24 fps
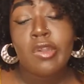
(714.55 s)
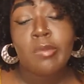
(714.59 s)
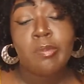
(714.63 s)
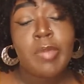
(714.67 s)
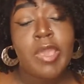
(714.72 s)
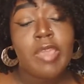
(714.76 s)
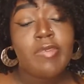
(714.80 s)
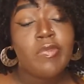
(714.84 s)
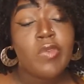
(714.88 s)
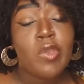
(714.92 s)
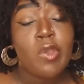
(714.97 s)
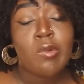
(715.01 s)

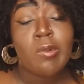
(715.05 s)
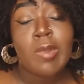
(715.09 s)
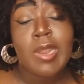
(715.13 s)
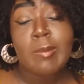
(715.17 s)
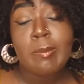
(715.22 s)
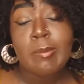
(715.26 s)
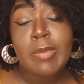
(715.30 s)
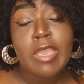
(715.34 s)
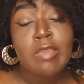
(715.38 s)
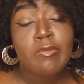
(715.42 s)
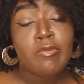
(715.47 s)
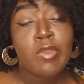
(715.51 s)
pay for your
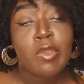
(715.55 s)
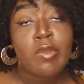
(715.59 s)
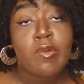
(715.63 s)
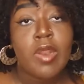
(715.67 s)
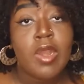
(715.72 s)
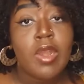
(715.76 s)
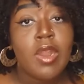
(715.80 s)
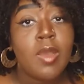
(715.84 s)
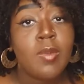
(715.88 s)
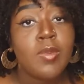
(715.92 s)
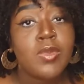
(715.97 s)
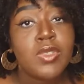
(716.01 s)
rent.
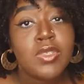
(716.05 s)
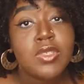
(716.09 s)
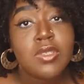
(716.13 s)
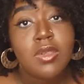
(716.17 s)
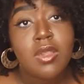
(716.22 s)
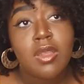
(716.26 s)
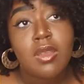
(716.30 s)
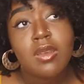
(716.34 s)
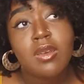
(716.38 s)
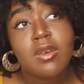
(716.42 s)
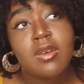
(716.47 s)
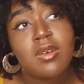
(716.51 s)
I'm just
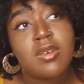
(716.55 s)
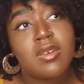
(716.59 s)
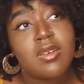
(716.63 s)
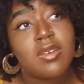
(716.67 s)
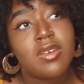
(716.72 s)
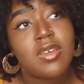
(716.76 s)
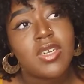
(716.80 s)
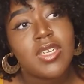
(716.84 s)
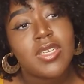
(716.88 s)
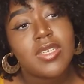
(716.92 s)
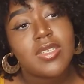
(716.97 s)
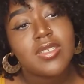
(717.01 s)
like, oh
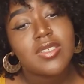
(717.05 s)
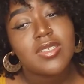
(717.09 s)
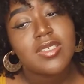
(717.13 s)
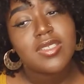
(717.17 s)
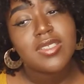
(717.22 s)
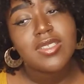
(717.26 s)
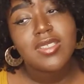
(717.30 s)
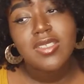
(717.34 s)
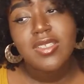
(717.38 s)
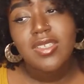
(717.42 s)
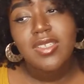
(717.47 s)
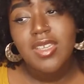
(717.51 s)
great.
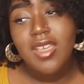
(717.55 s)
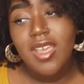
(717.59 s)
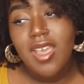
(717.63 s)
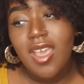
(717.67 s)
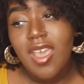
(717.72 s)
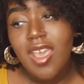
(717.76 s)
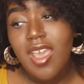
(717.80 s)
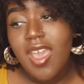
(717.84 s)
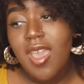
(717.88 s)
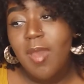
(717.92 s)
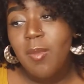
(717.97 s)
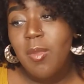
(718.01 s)

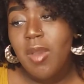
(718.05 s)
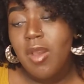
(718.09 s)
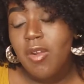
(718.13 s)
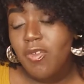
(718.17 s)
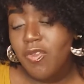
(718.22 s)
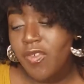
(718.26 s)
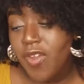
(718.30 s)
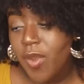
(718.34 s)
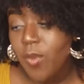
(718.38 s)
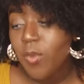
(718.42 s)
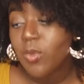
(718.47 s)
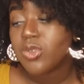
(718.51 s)
And my
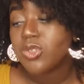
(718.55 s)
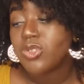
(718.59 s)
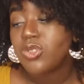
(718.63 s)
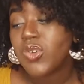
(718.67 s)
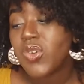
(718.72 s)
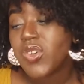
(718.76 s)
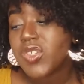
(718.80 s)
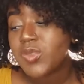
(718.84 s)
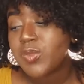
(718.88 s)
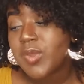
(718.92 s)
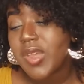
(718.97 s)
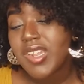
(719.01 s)
rent was so
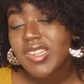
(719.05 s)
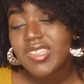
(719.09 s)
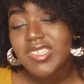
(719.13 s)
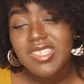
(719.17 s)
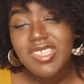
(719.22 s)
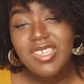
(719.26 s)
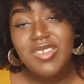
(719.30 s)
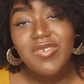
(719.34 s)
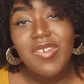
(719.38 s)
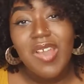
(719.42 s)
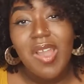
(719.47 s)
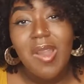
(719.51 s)
expensive.